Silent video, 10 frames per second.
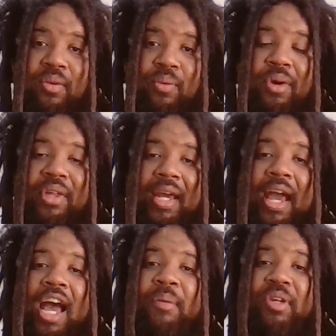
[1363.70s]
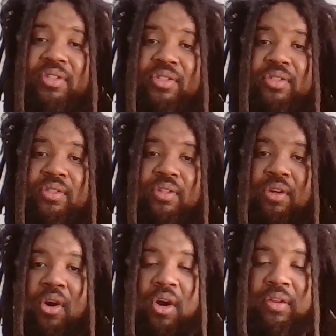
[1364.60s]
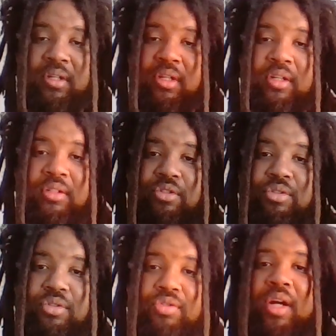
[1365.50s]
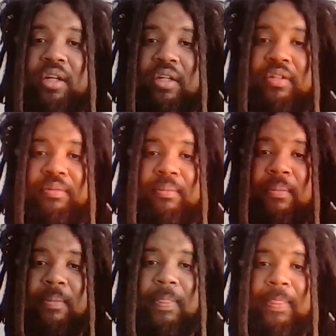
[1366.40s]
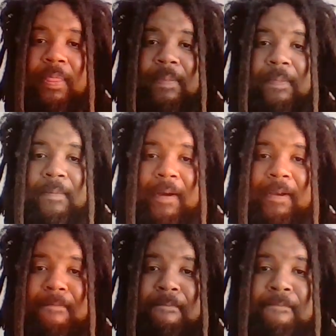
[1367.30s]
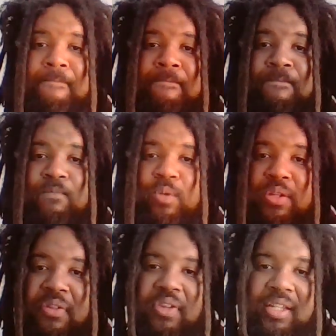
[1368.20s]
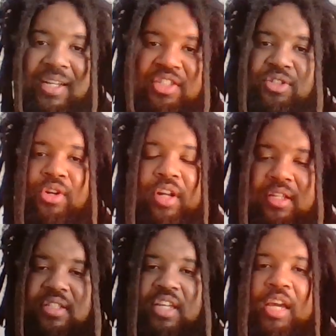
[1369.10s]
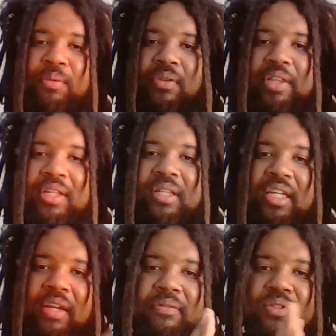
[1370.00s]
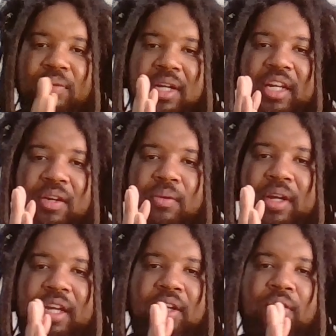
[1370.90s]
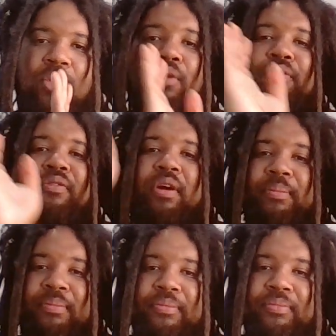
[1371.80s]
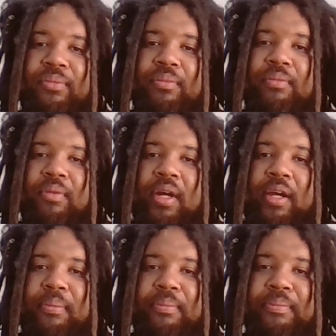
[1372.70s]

well then habits are the trunk, right? They're the thing that's sturdy and stable that the leaves can grow from, right?